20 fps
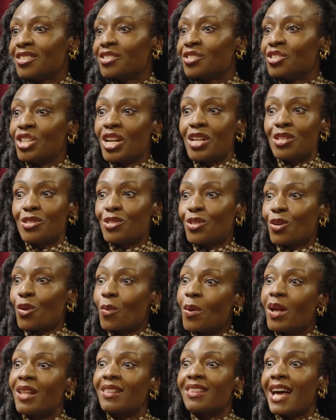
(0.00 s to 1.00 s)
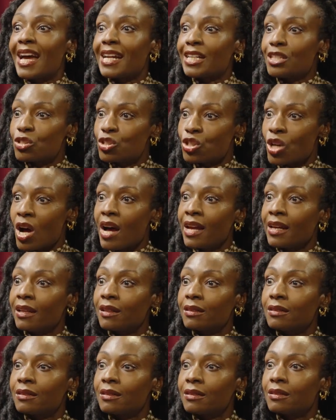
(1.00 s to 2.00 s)
gentle, polite
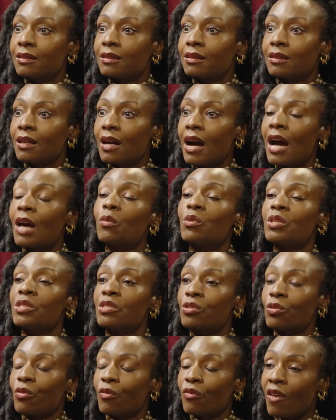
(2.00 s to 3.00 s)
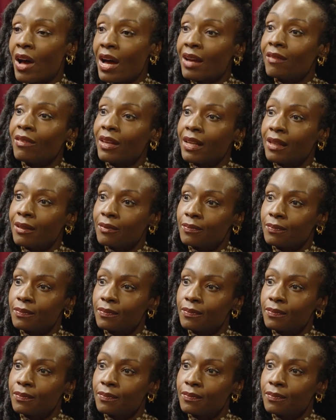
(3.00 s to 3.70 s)
child. I was surviving.